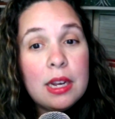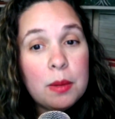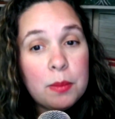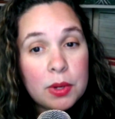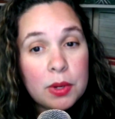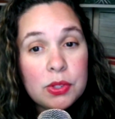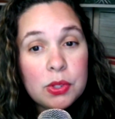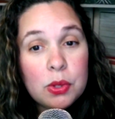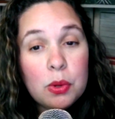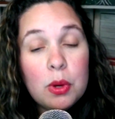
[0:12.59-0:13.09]
and
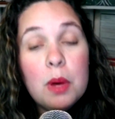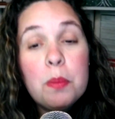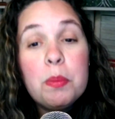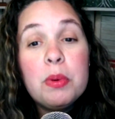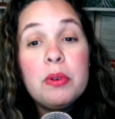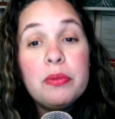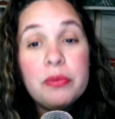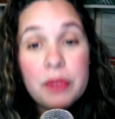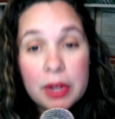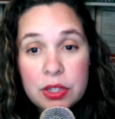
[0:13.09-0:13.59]
I'm also a
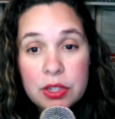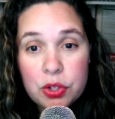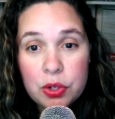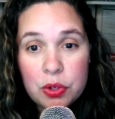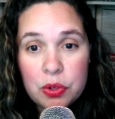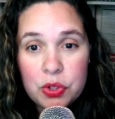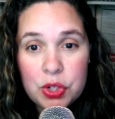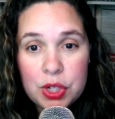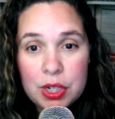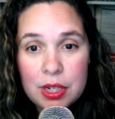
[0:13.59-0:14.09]

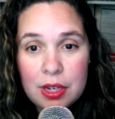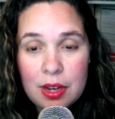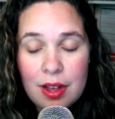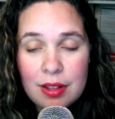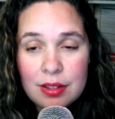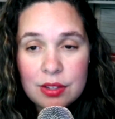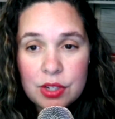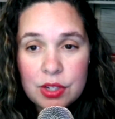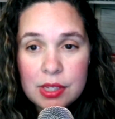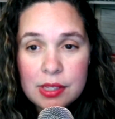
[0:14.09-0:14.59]
professional
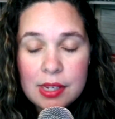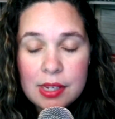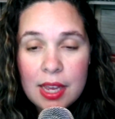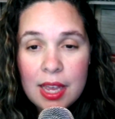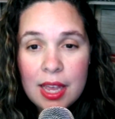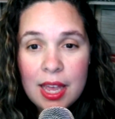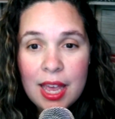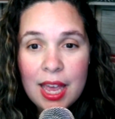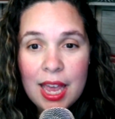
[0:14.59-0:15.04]
genealogist.